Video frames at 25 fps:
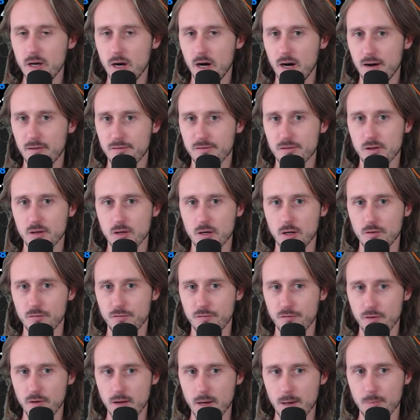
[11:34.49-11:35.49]
often on
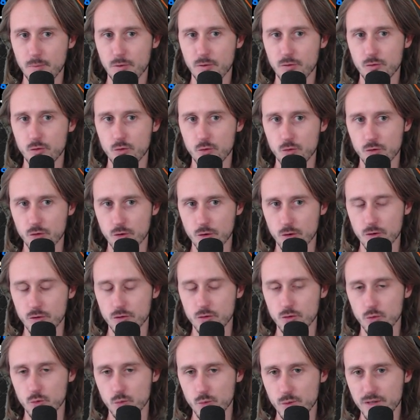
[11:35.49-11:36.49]
flop to turn
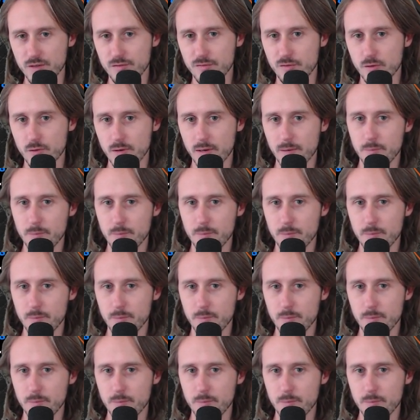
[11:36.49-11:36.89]
to river,